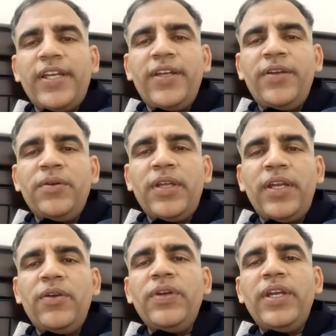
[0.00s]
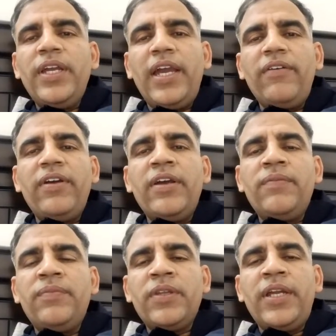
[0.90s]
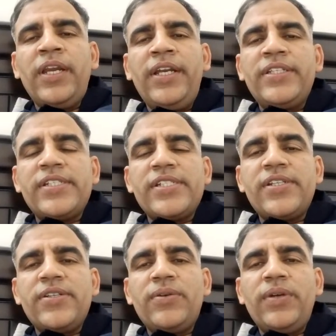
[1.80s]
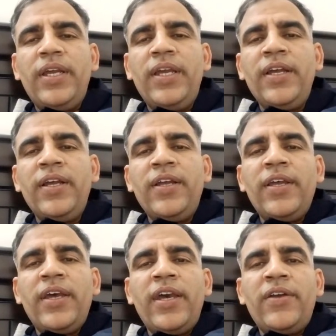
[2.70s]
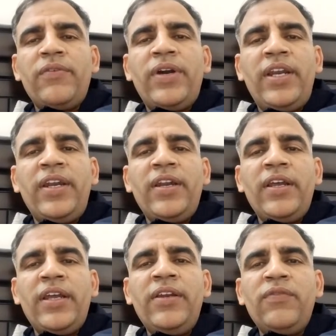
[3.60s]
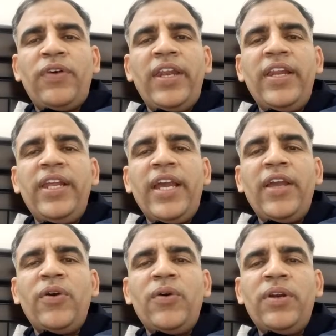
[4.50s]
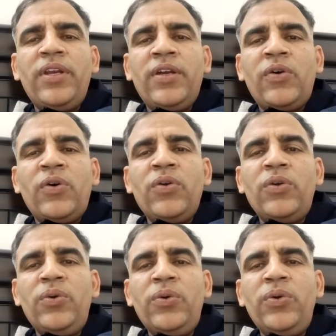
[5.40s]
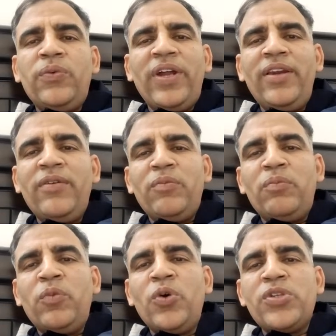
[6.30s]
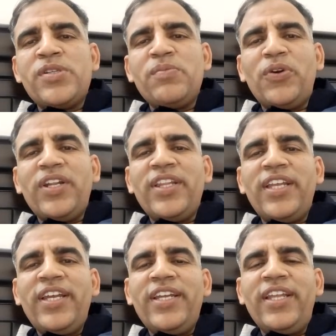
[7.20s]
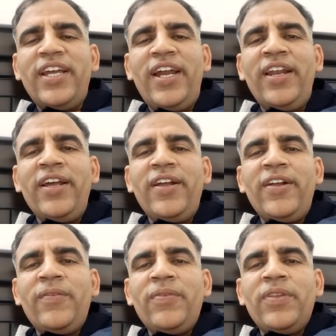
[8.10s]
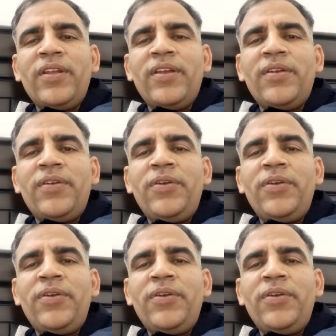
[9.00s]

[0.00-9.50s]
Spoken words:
you. We have a great discussion today. And what in finally I can conclude one most important thing is that you